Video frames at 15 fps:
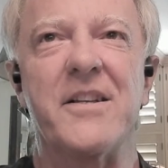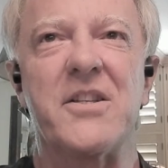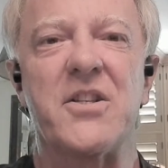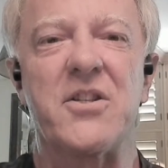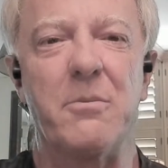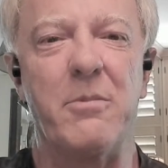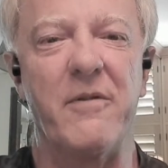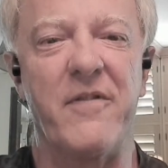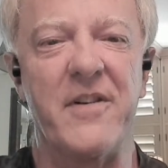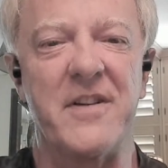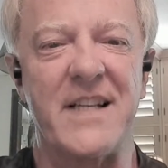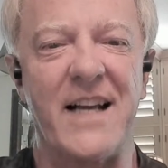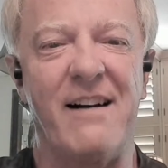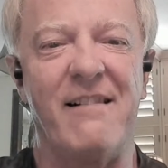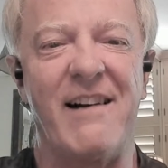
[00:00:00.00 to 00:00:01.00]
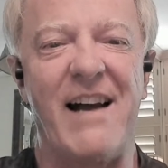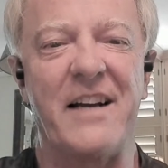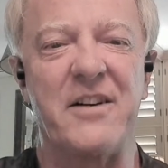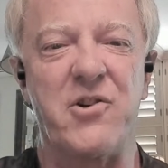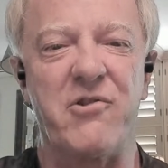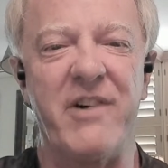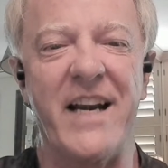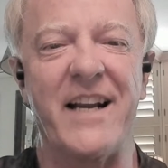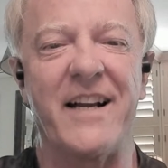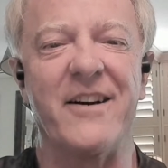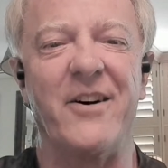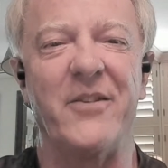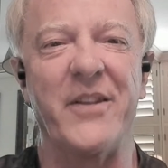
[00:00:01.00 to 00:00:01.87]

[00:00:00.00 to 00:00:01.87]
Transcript: subwoofers are our trick